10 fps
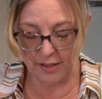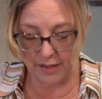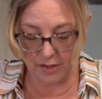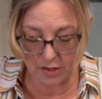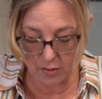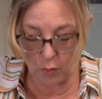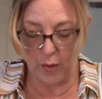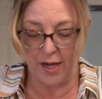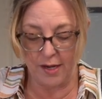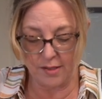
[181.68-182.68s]
and
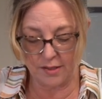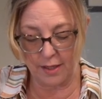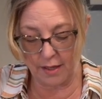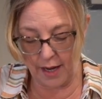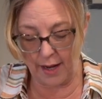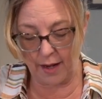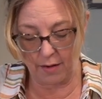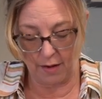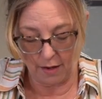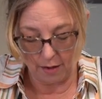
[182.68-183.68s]
squeeze and add
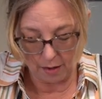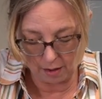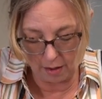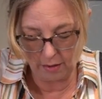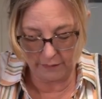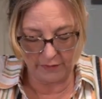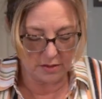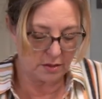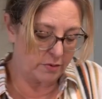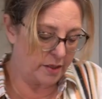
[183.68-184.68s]
all of
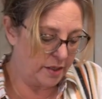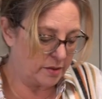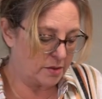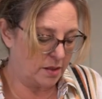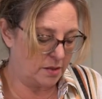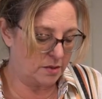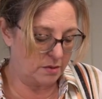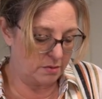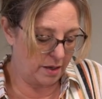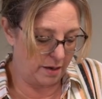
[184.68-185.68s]
these ingredients
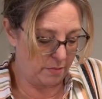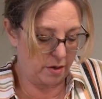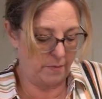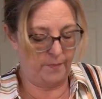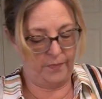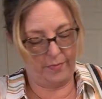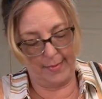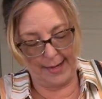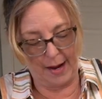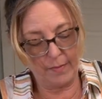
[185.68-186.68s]
into the hamburger.
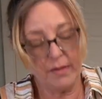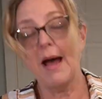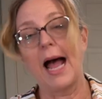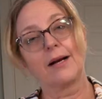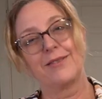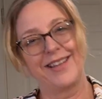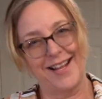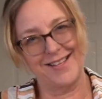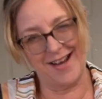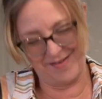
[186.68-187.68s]
And I'll be back when
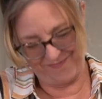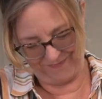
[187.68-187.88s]
that's done.